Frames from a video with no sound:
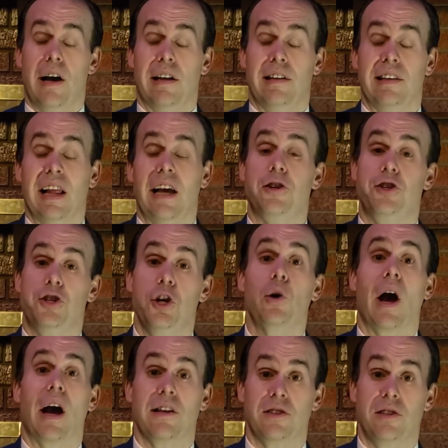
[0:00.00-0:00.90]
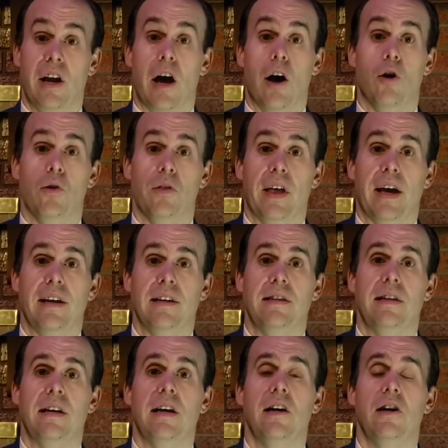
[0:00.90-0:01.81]
let you guys know that
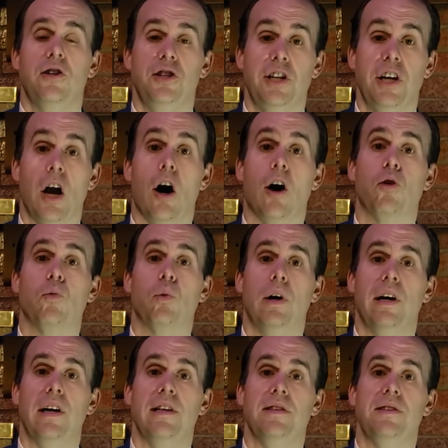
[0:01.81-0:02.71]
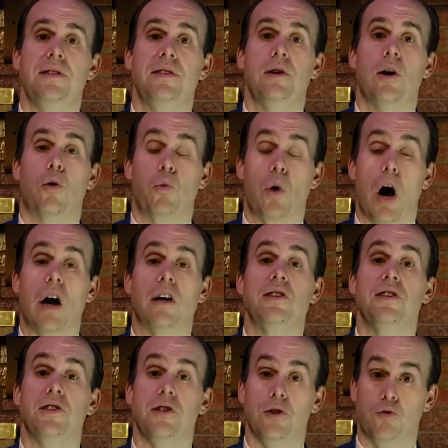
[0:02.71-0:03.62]
Xion was
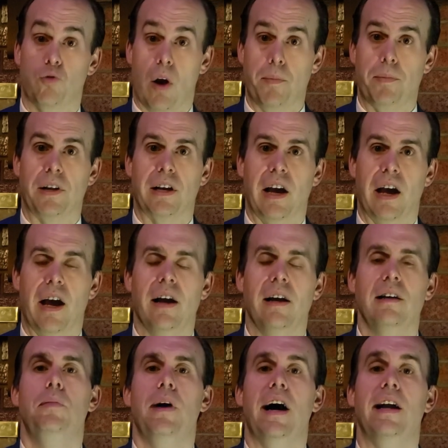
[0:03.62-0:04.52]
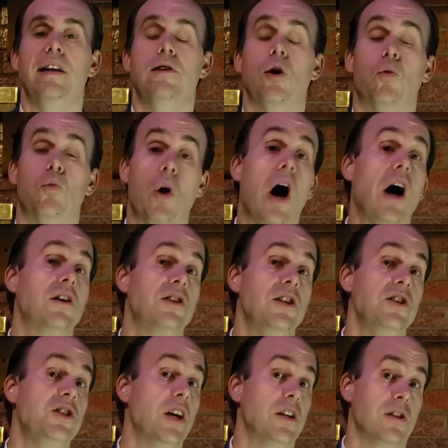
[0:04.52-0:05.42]
Roxas's replica, but
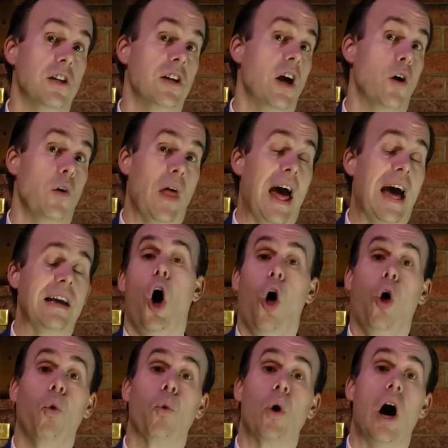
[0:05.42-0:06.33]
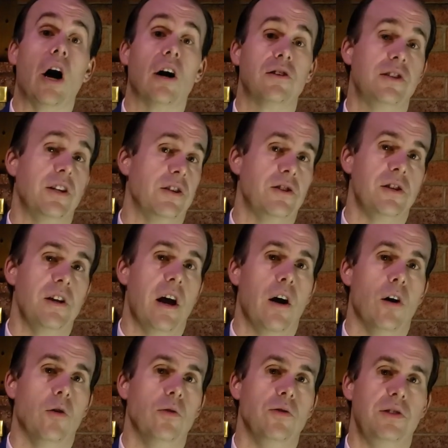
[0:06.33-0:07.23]
Roxas doesn't know that. All Roxas
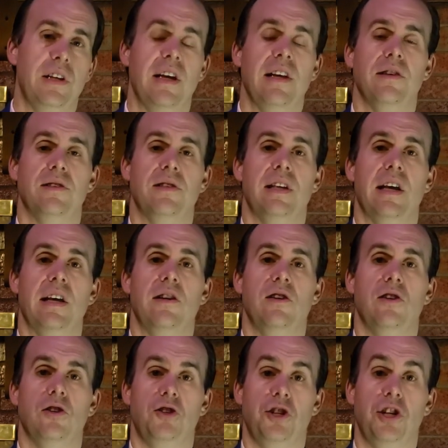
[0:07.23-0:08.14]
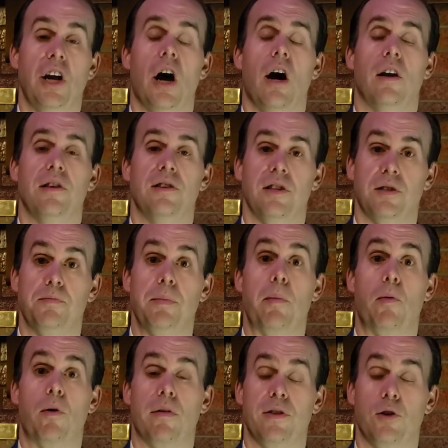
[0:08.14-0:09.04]
knows is that Xion is this
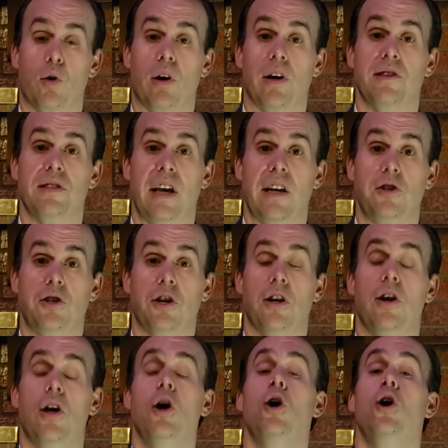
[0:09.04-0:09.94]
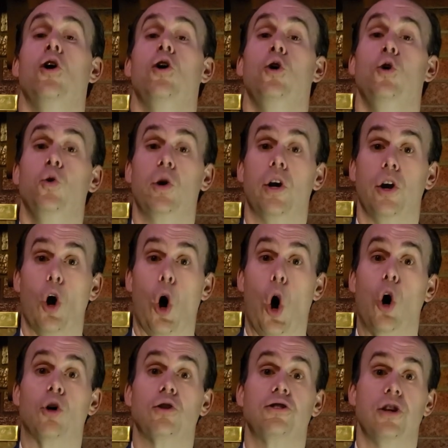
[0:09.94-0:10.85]
member of the organization who can
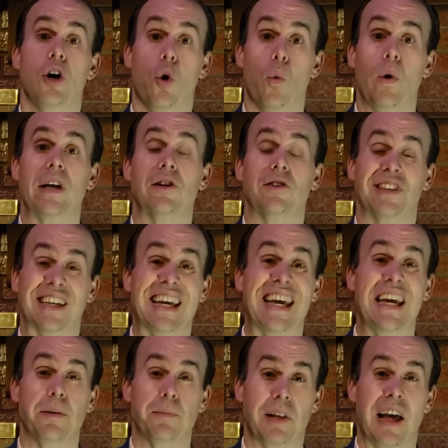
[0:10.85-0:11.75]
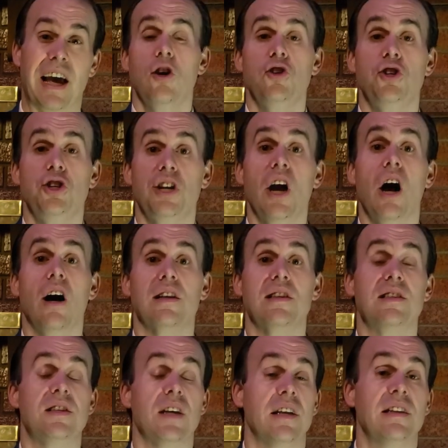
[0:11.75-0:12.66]
also wield a Keyblade. Xion
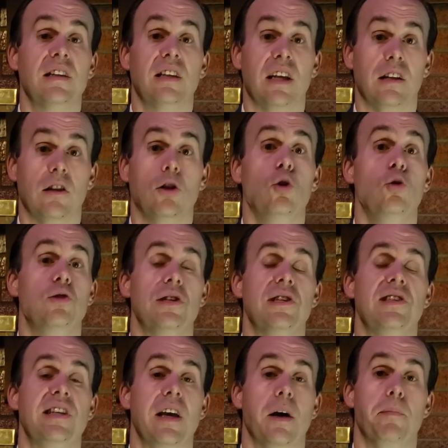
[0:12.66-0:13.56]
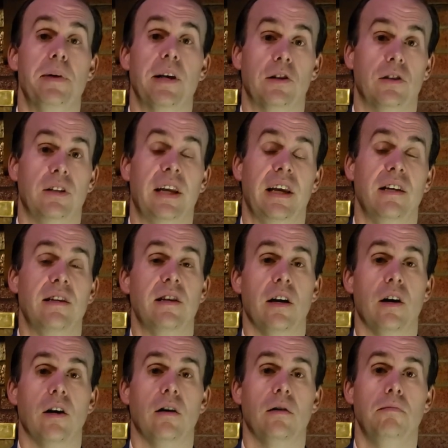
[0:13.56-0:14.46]
suddenly loses the ability
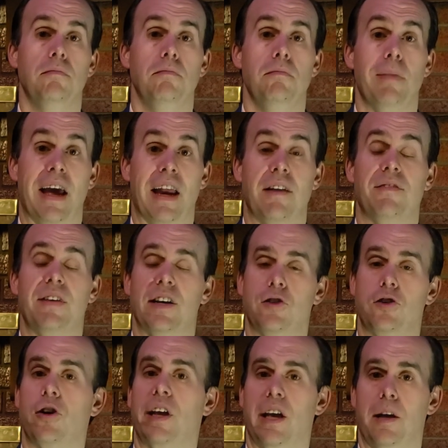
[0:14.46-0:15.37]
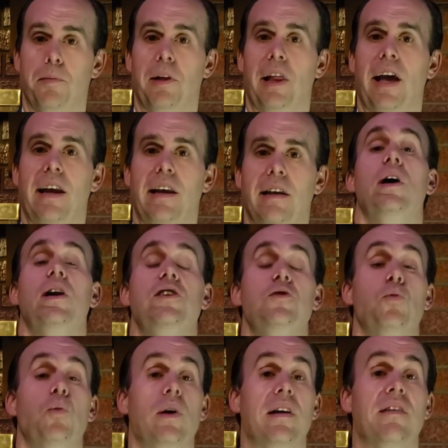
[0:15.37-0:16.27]
to manifest her Keyblade,
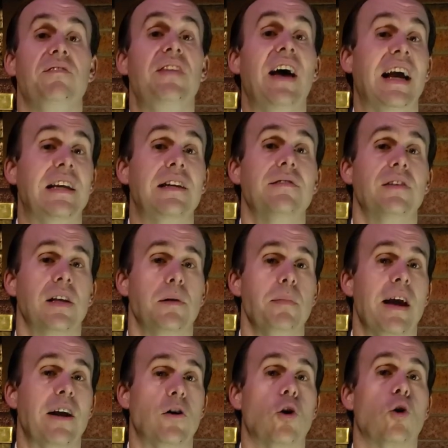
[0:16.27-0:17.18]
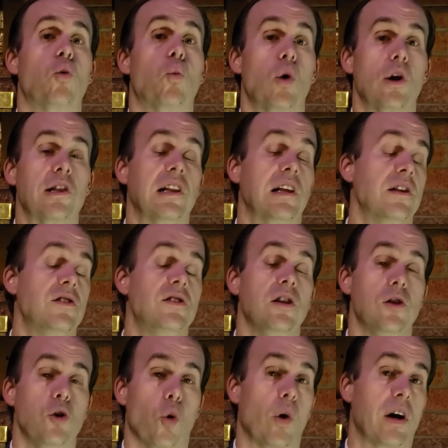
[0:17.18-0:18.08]
which would effectively make her worthless to
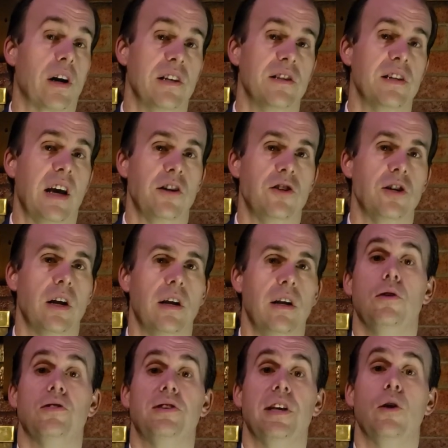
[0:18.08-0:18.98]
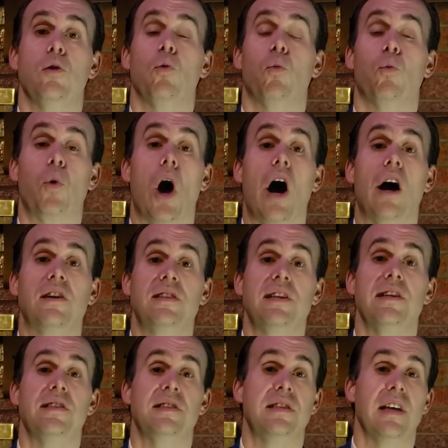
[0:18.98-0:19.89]
the organization. You see,
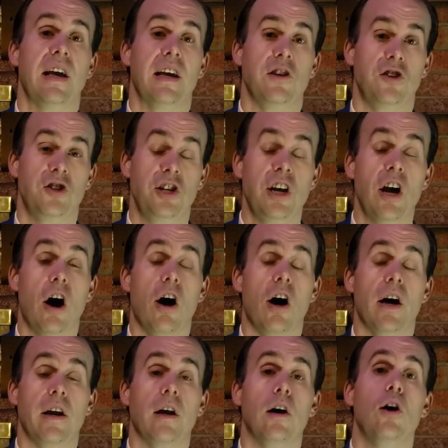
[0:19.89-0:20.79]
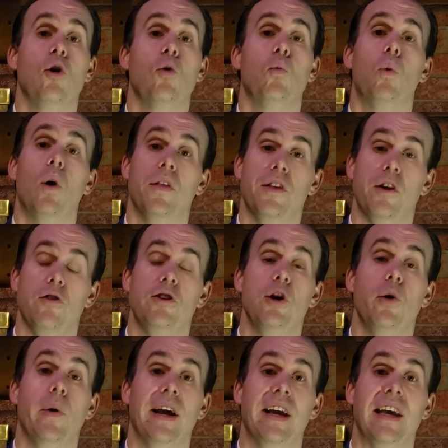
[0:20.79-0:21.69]
Roxas and Xion, what they're
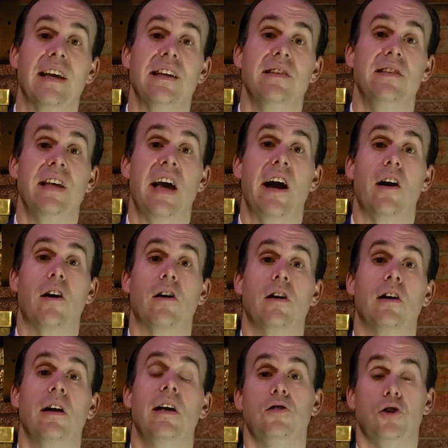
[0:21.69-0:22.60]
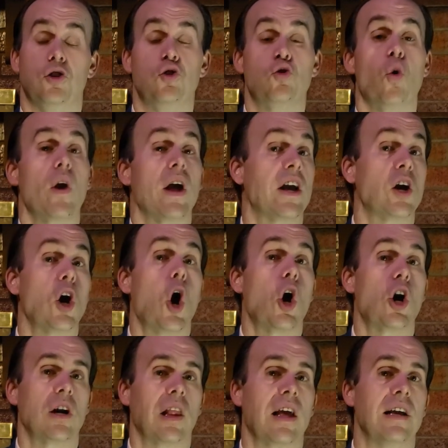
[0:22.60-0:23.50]
doing is they're destroying
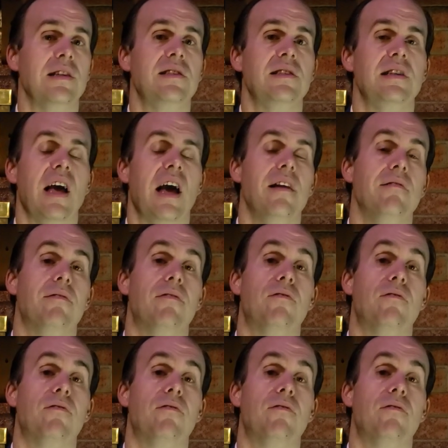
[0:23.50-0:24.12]
Heartless and